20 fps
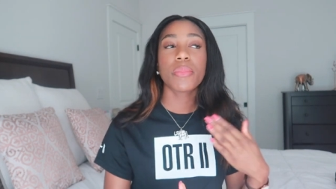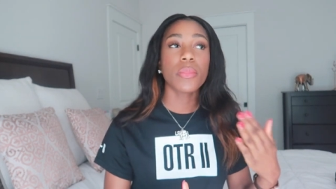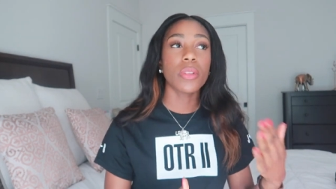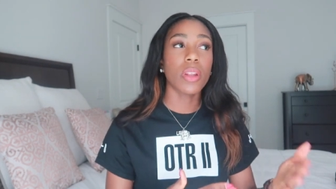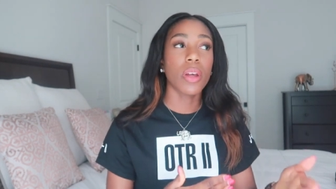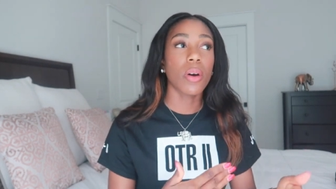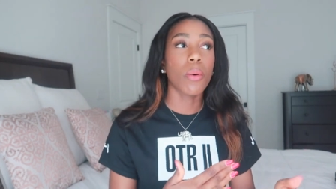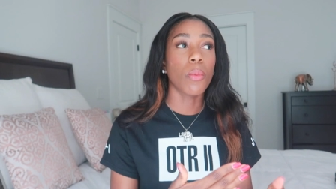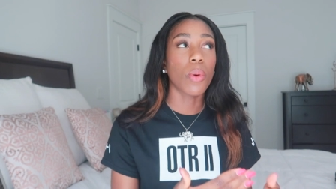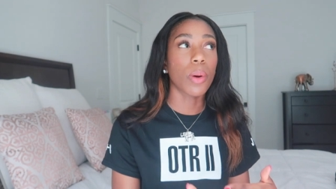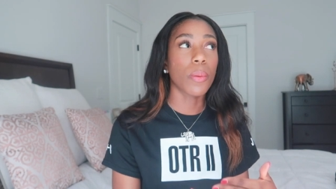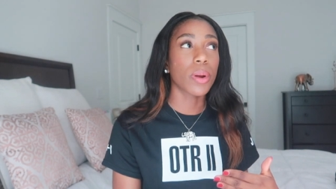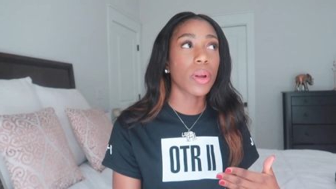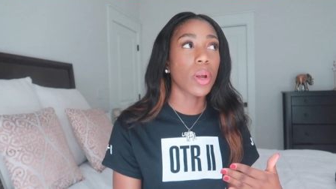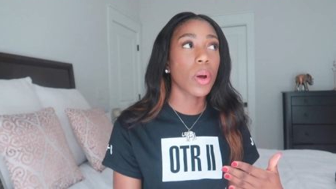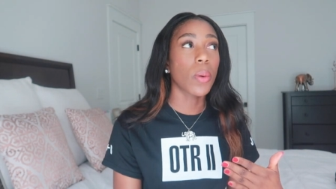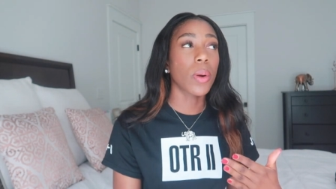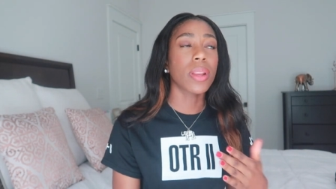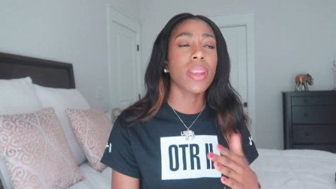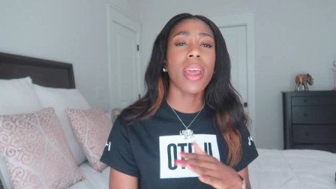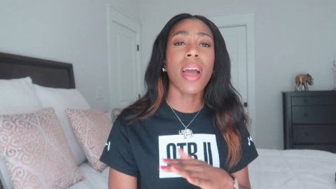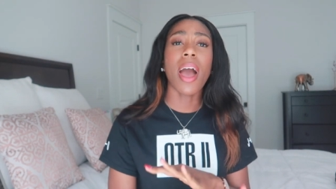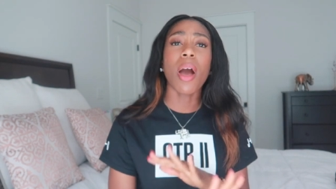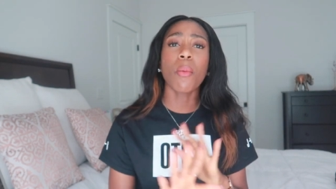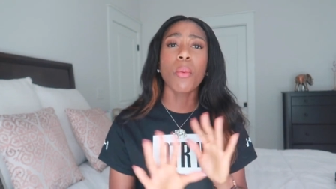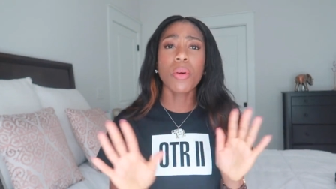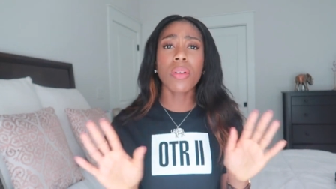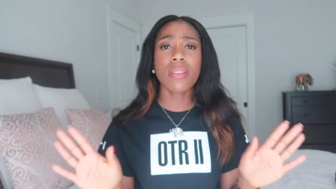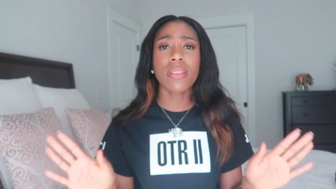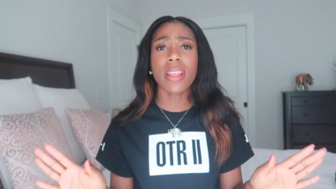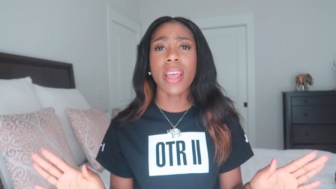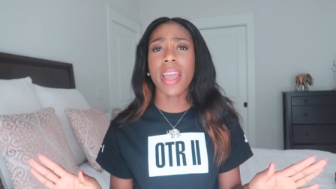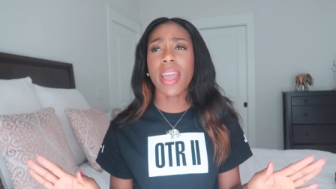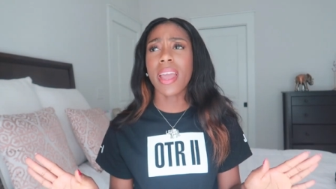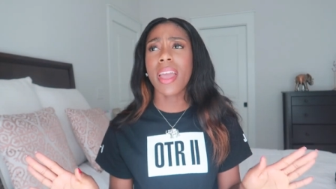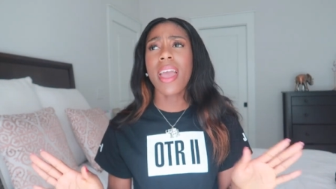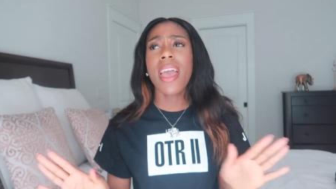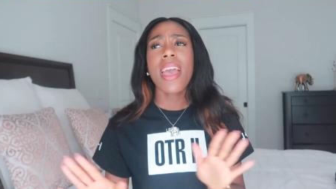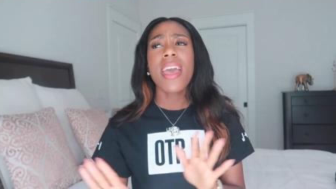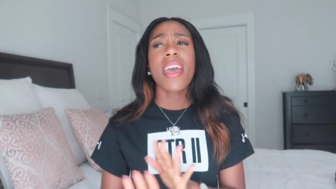you know, where we're going. Now, I will
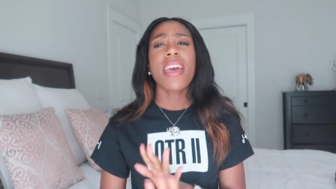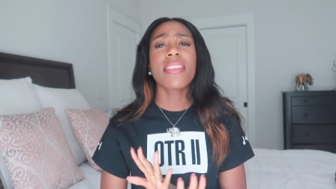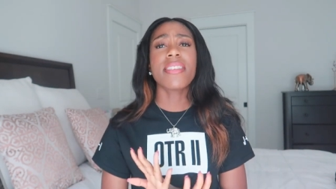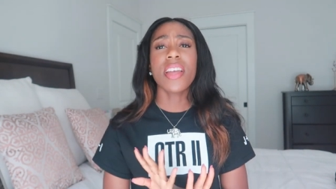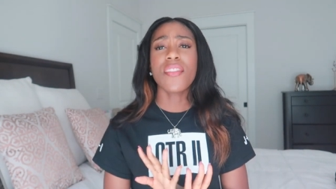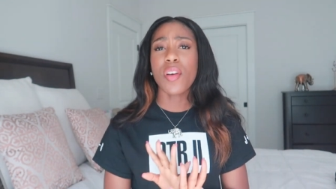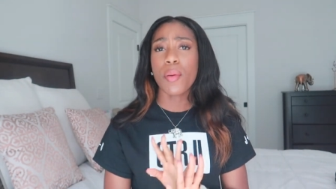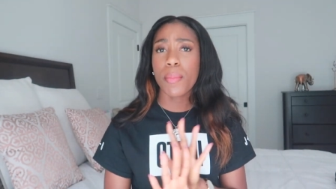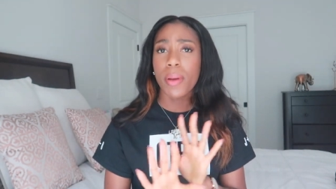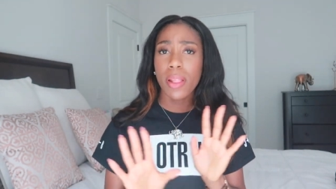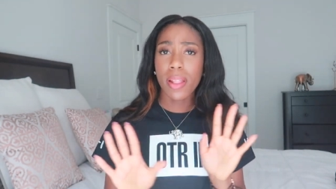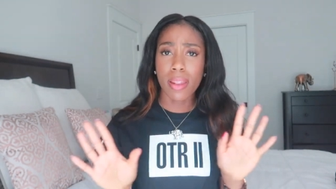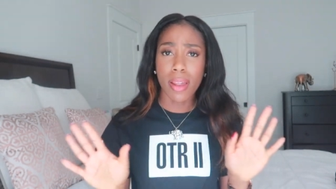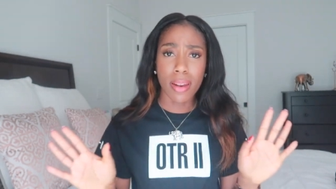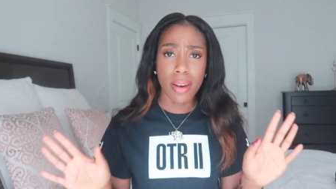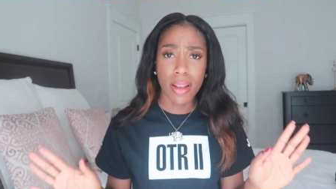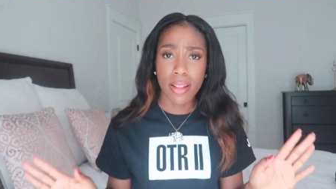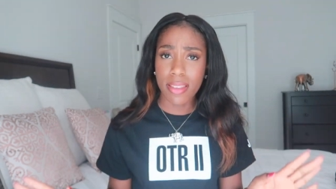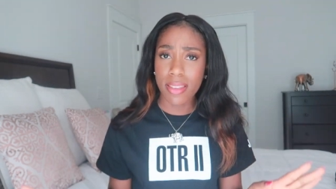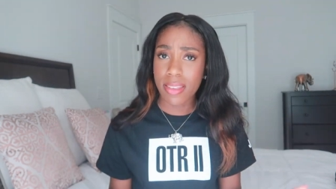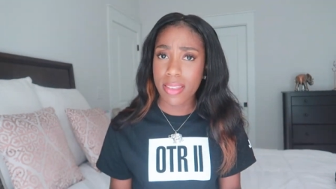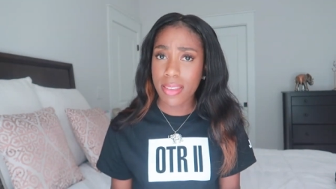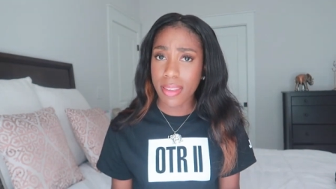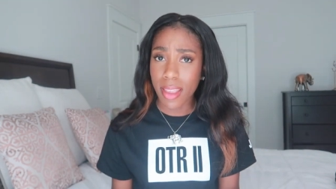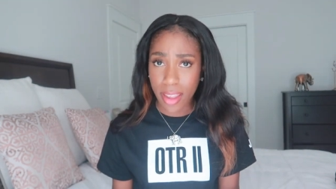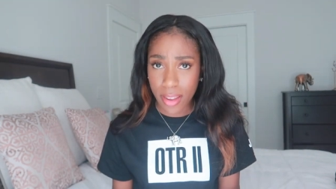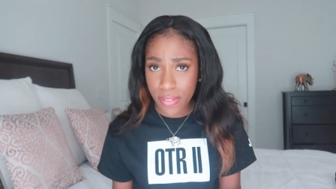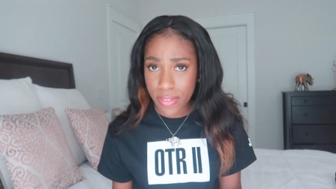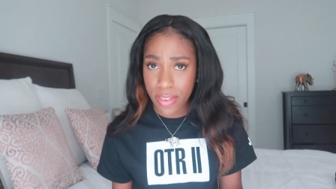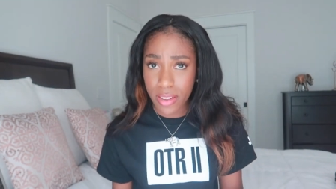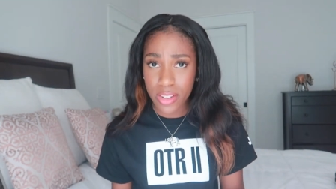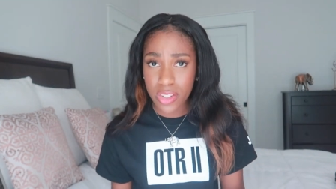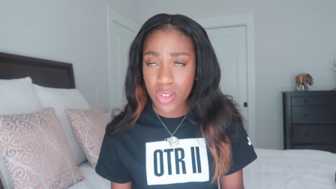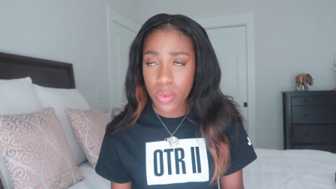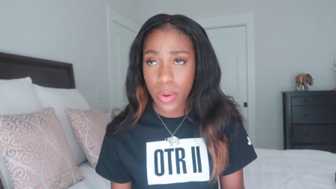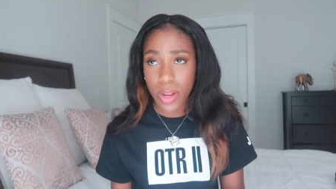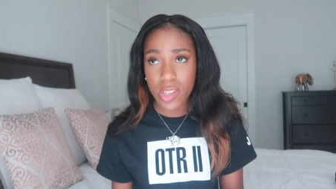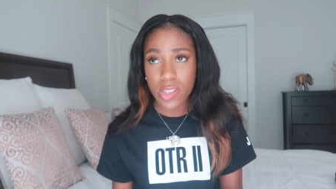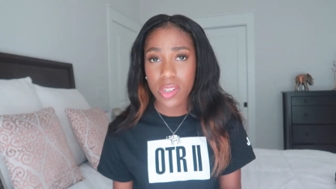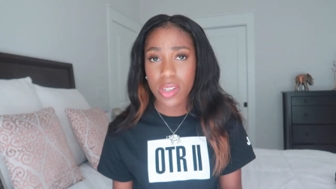say it's never been an unsafe
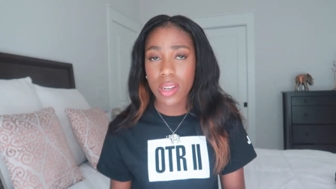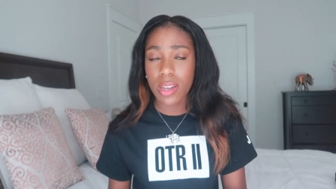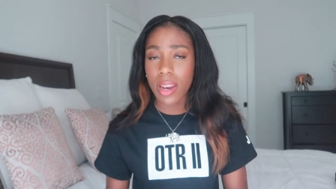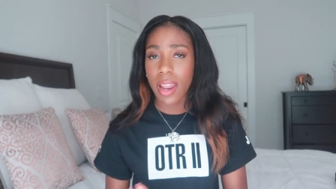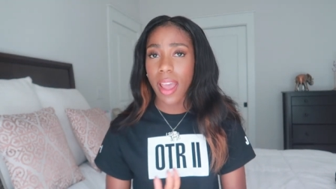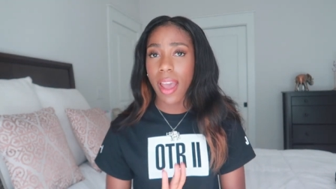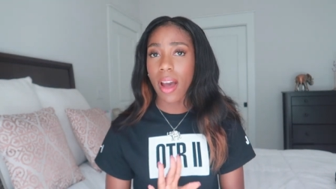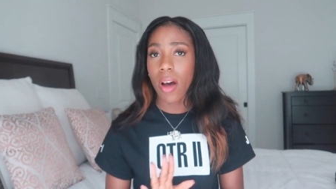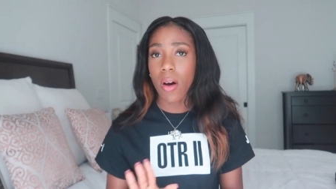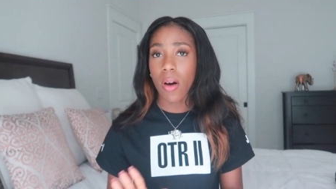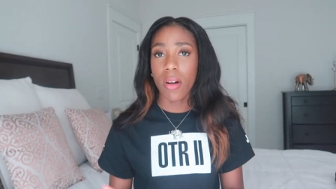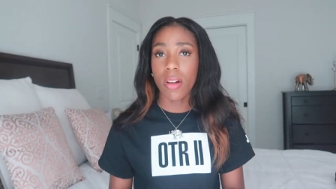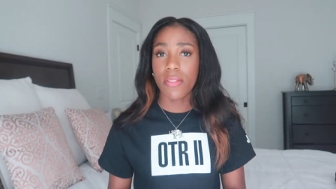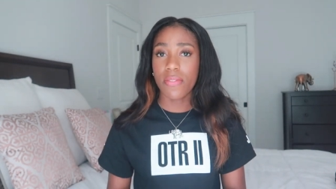situation at all.